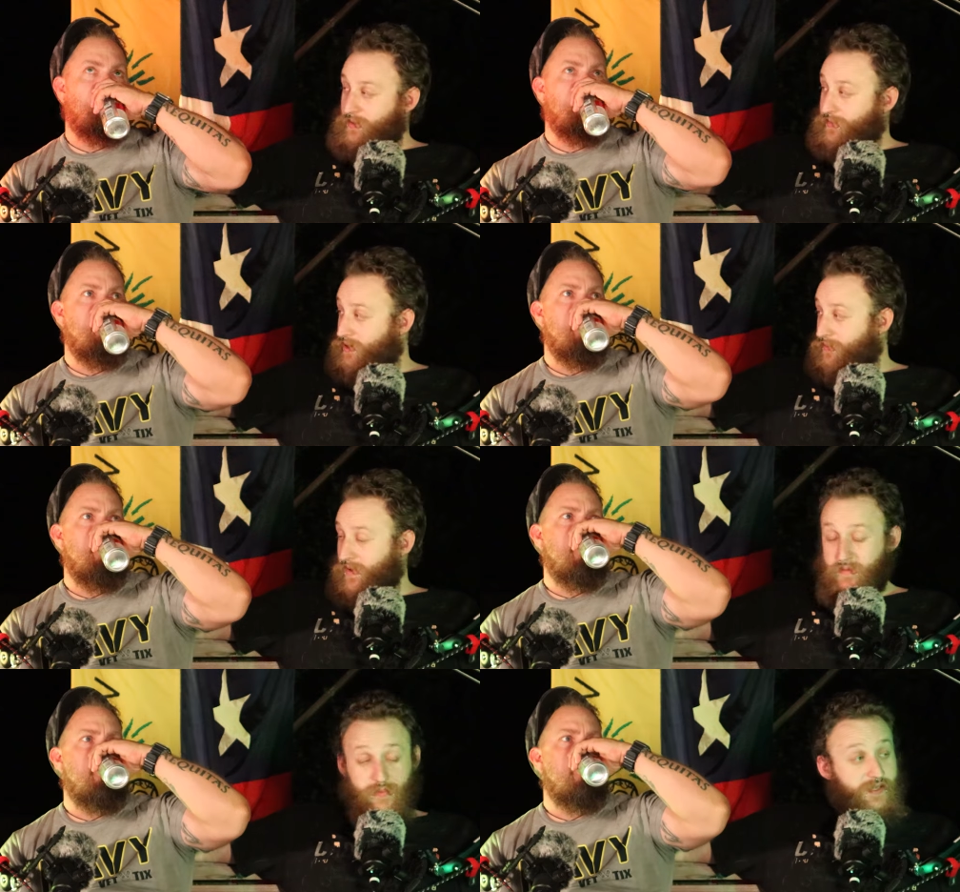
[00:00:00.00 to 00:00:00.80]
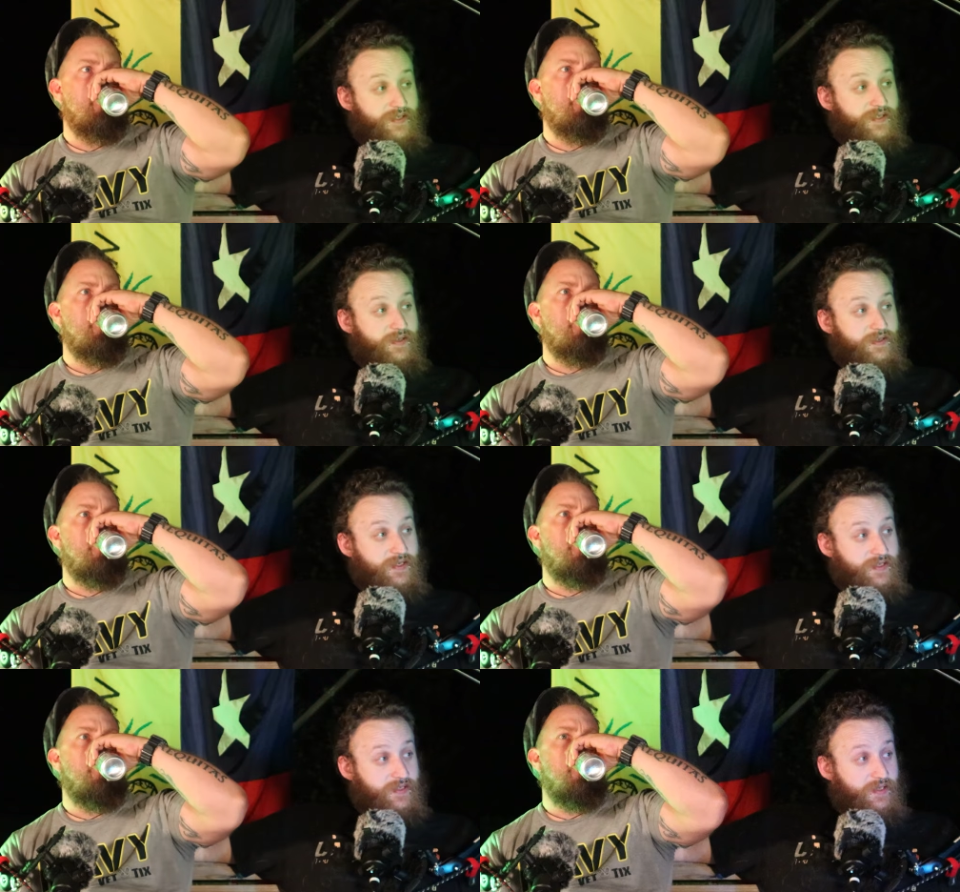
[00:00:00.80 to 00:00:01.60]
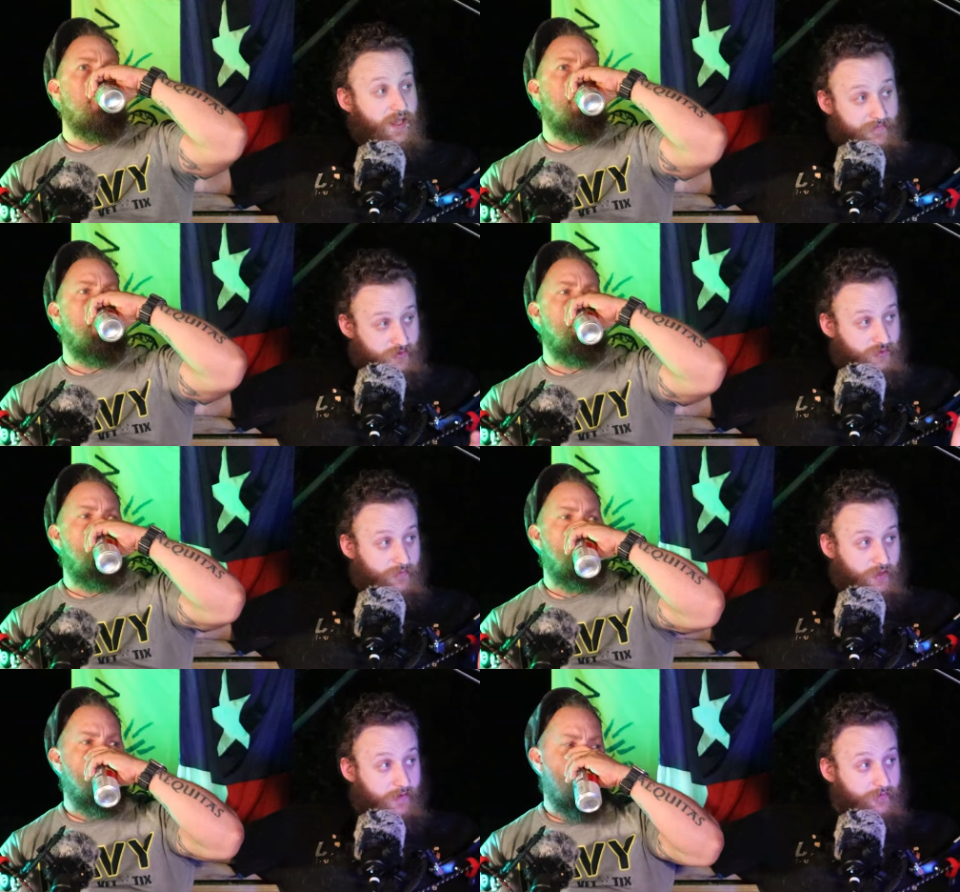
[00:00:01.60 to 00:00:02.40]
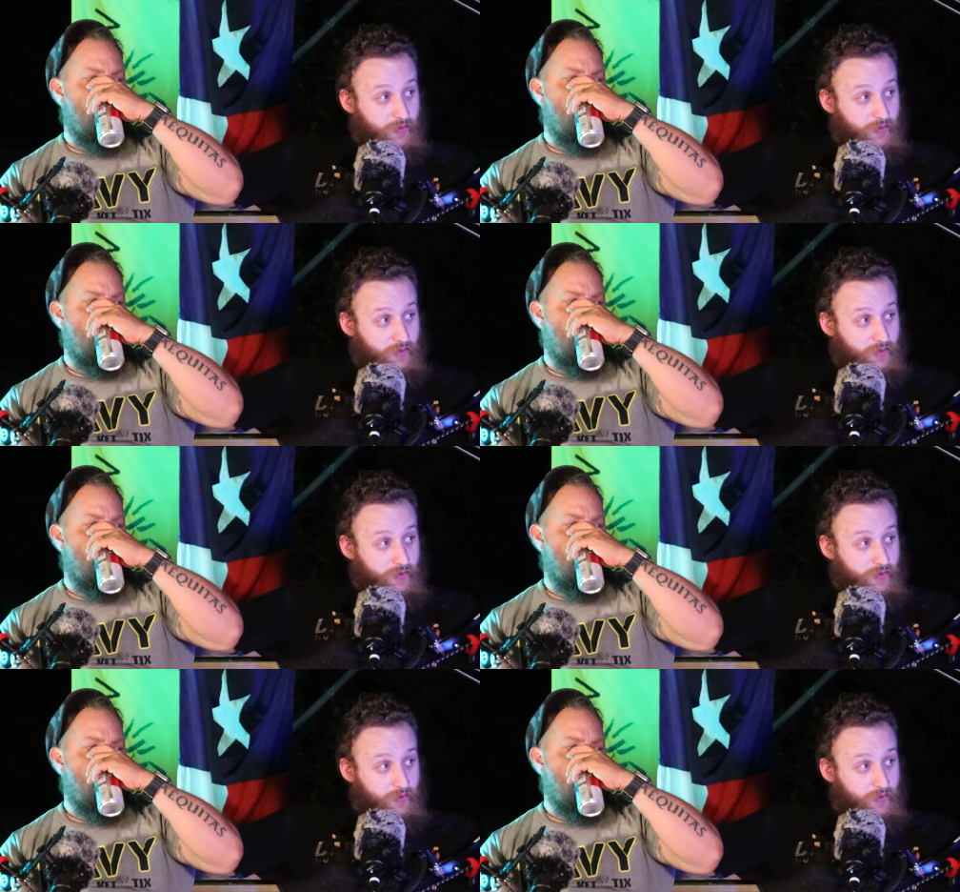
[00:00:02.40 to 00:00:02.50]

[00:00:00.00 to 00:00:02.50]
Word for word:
Speaker 1: jump in on my piece, since have you have yeah, you